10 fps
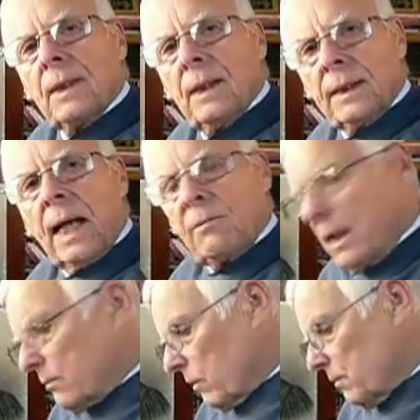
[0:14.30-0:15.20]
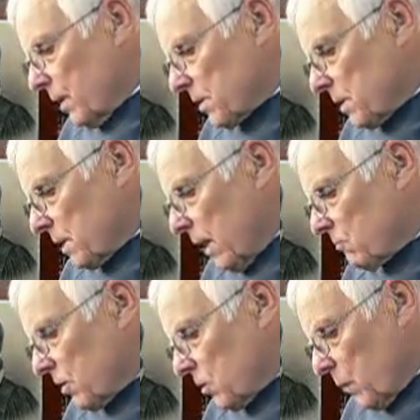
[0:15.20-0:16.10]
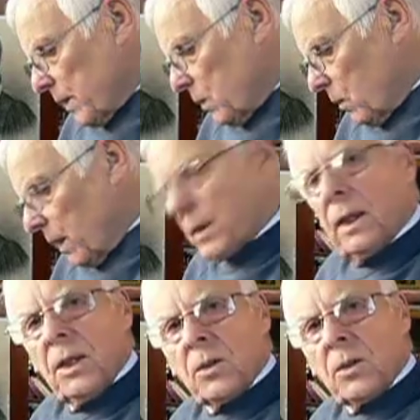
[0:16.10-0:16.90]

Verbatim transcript: And I read from verses 121